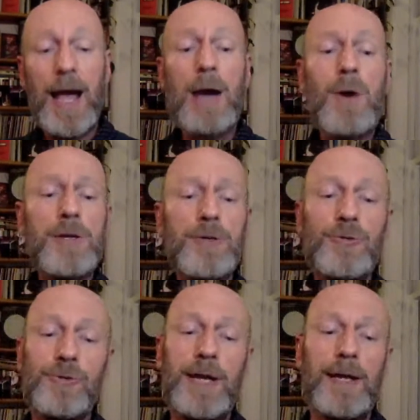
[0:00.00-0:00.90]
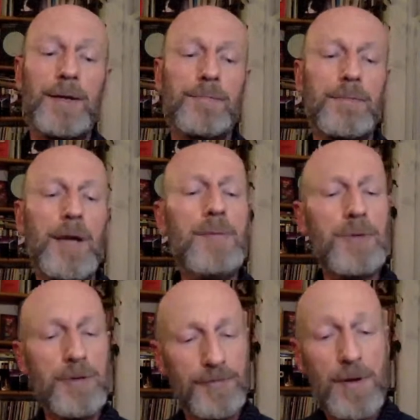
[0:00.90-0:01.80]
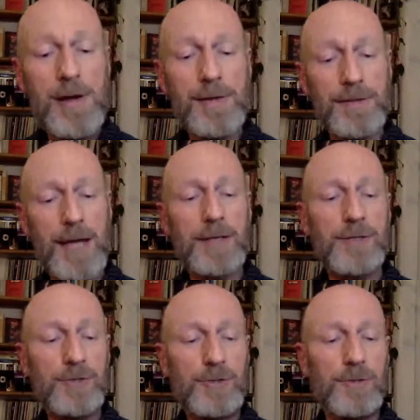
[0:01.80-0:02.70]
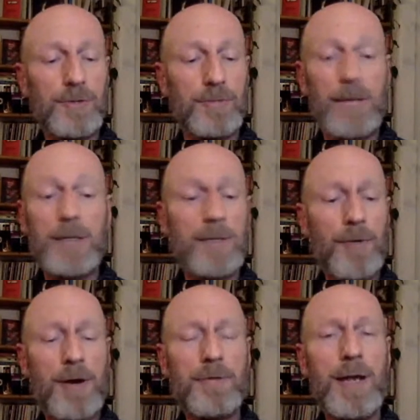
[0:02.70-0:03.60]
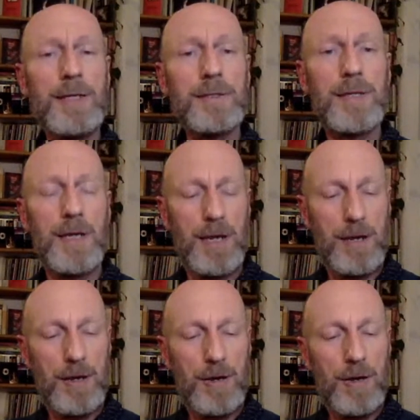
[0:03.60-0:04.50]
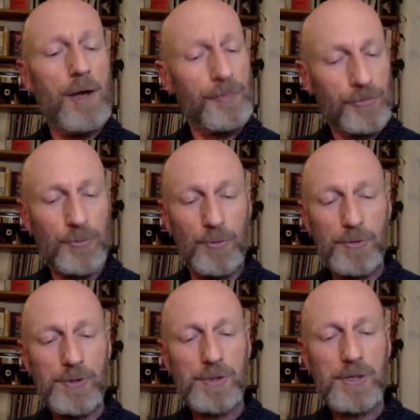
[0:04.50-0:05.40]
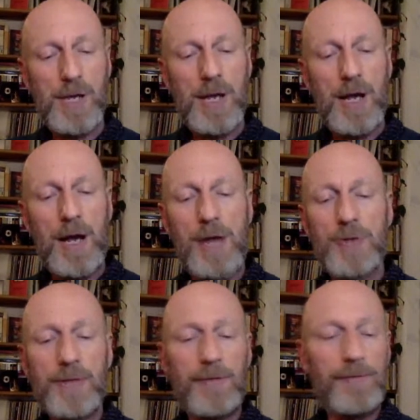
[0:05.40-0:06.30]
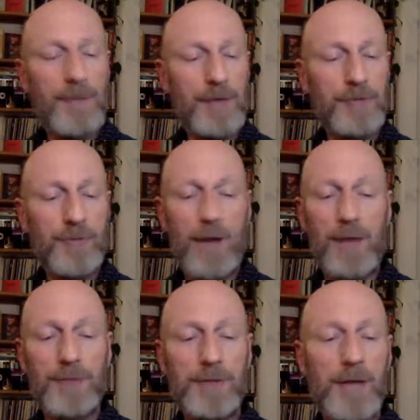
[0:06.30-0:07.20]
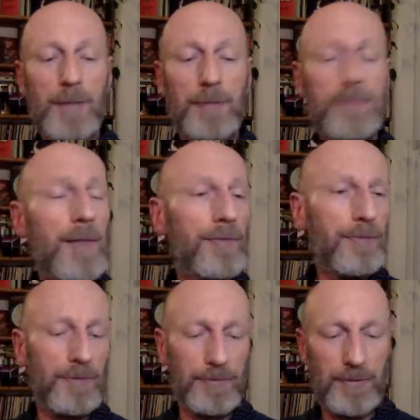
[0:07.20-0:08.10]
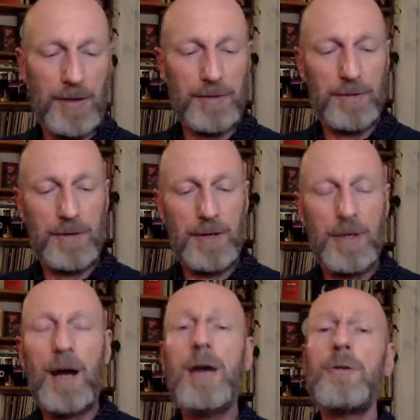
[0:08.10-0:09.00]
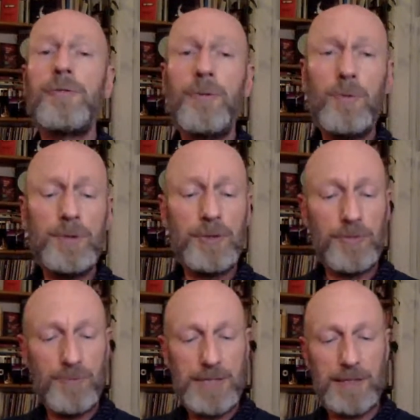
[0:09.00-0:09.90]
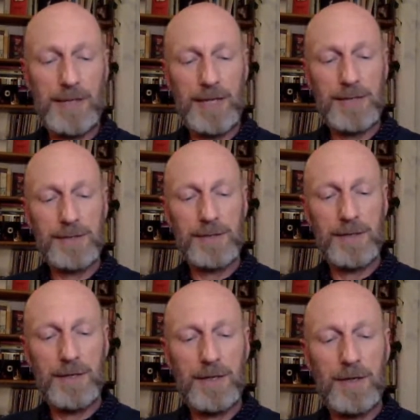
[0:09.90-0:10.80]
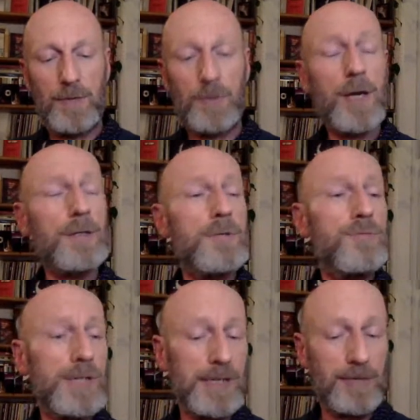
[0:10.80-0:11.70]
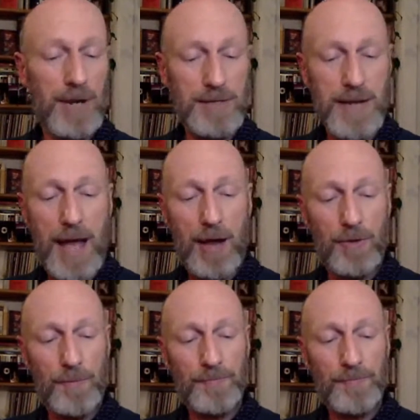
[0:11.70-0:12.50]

How are you doing? I'm doing fine, thanks, and you? Making progress? Of sorts. I should have a first draft in a couple of months or so. I look forward to reading it. What are you reading right now?